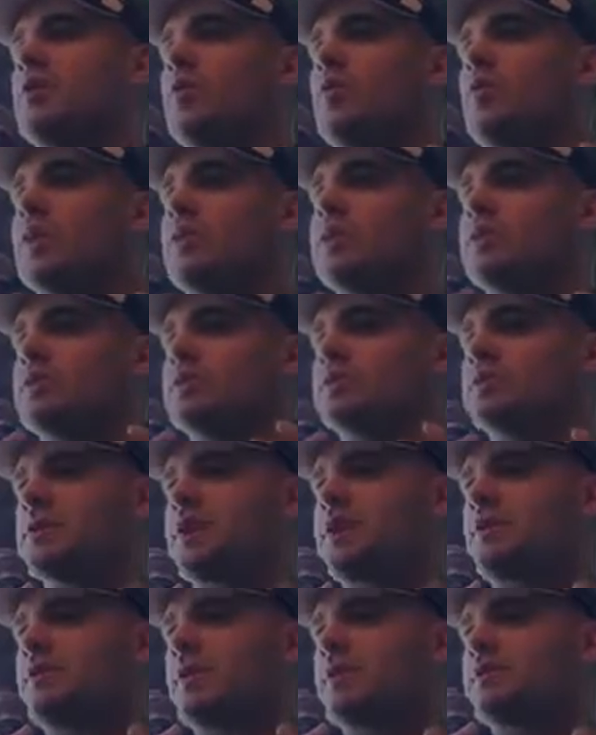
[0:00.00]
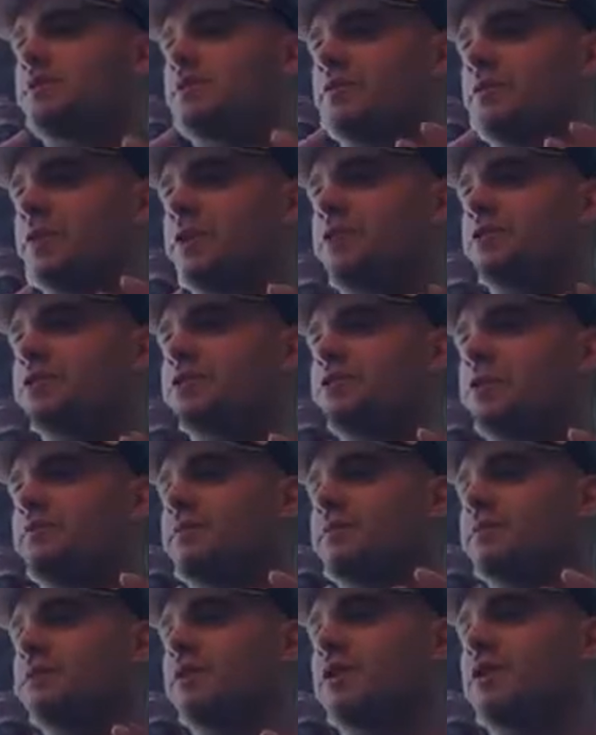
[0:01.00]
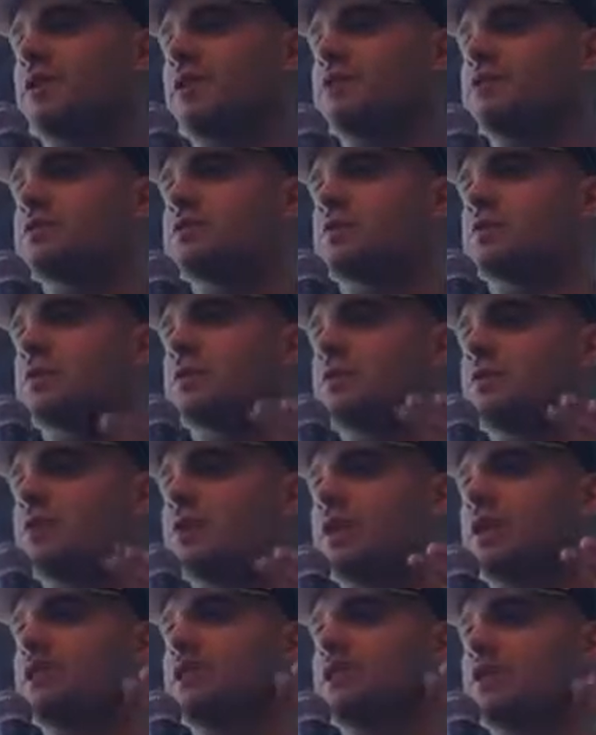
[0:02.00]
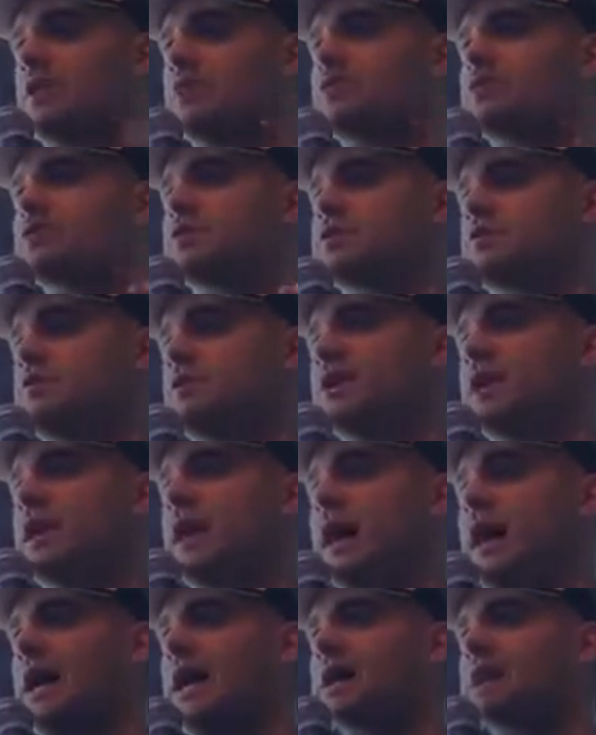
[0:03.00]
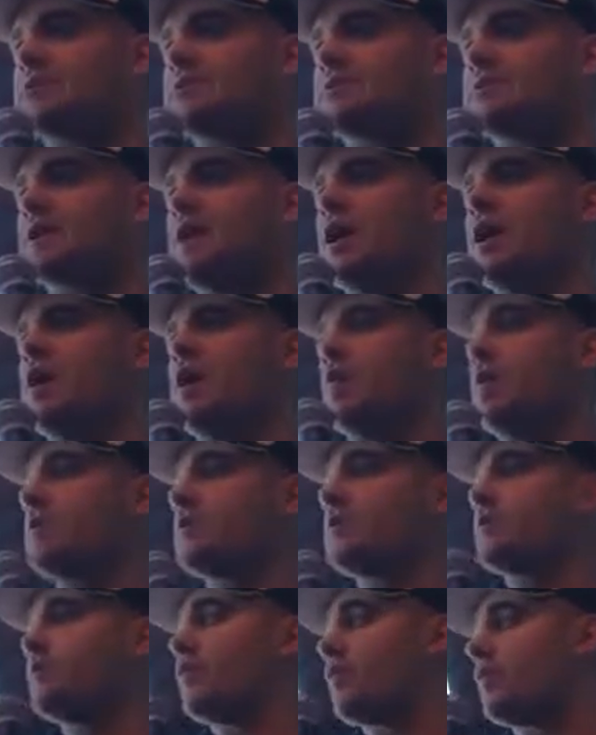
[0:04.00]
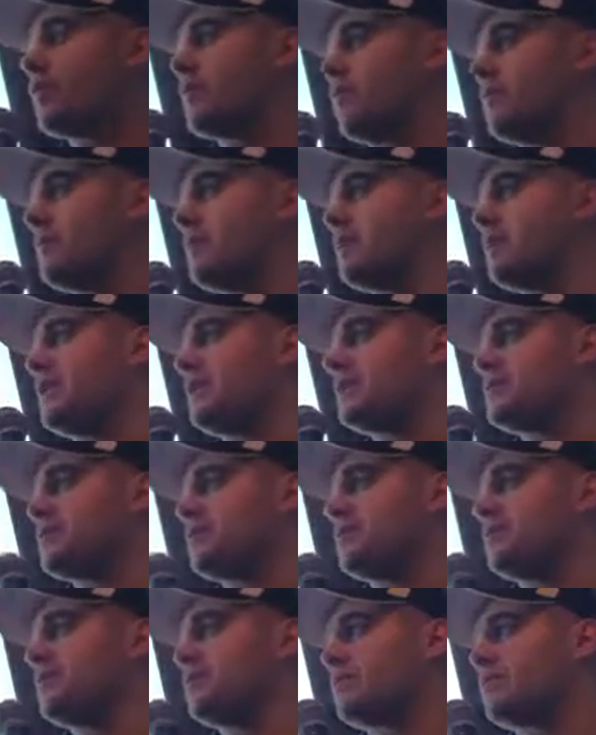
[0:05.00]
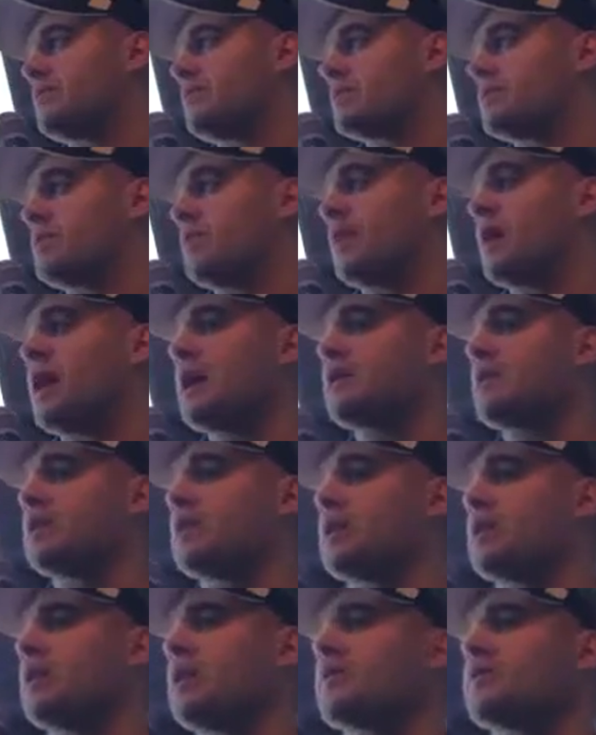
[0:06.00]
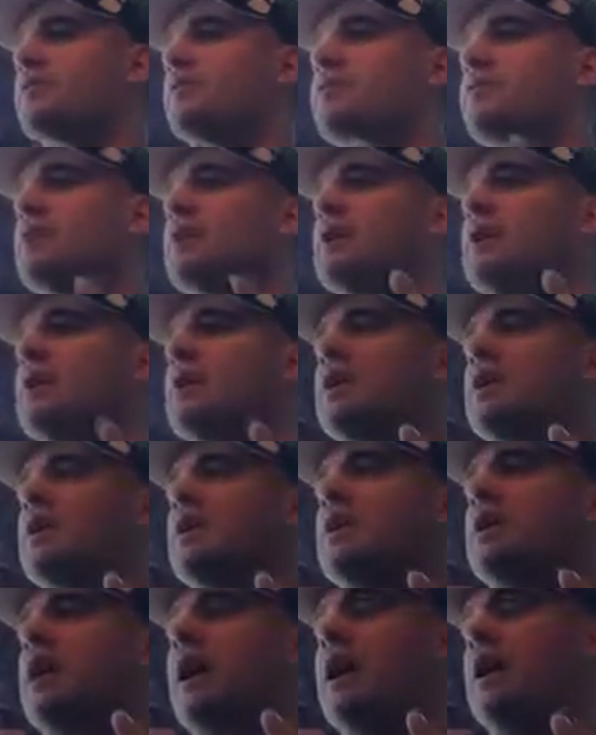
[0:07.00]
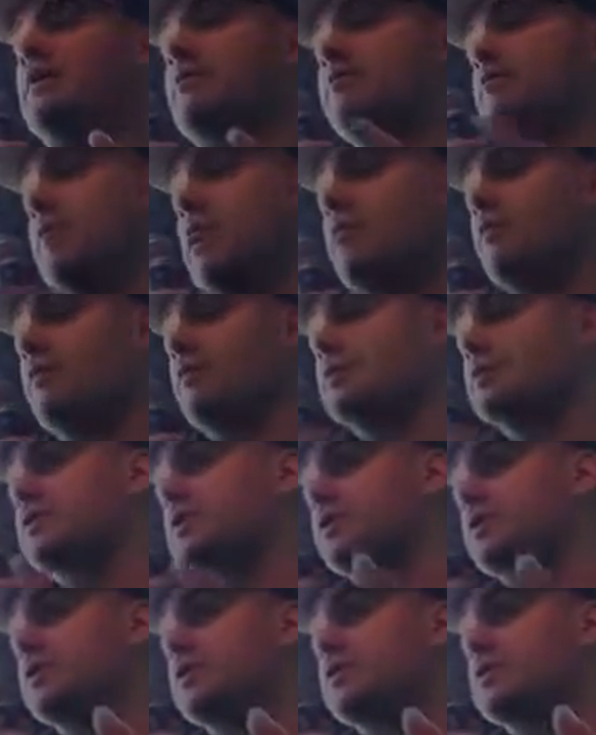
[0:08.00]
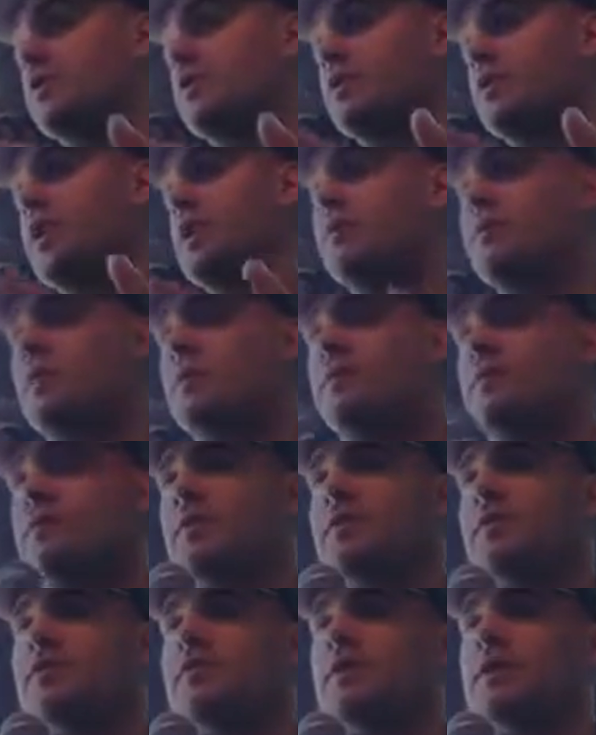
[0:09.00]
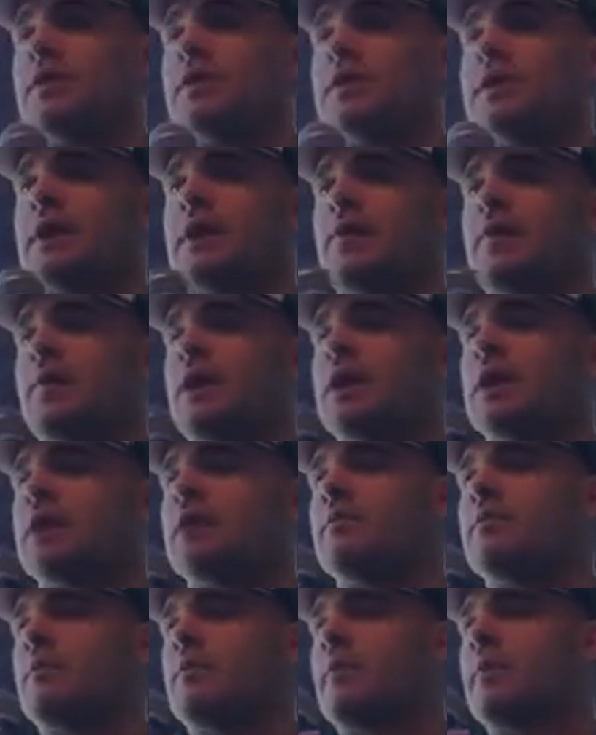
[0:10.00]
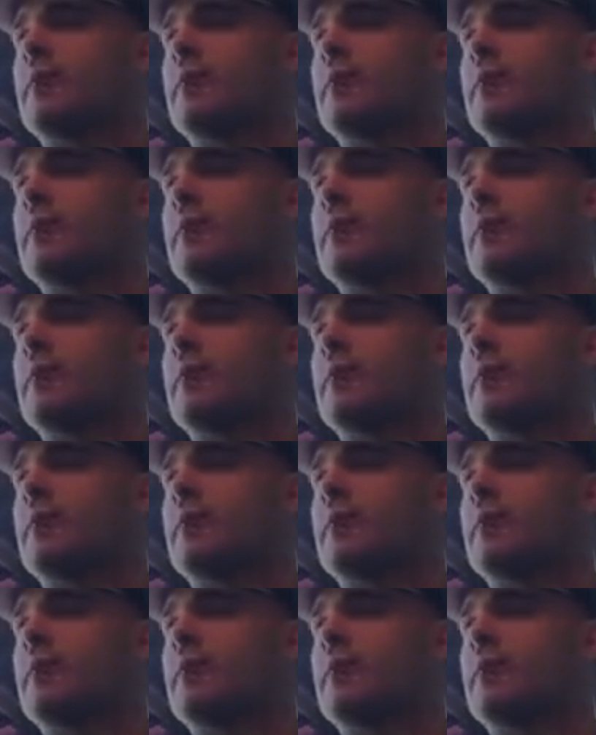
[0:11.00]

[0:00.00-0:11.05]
What can you say about the leadership of Syracuse when you think of those three guys, with the four coming in that you think so highly of and have reason to do so, a lot of people feeling that way?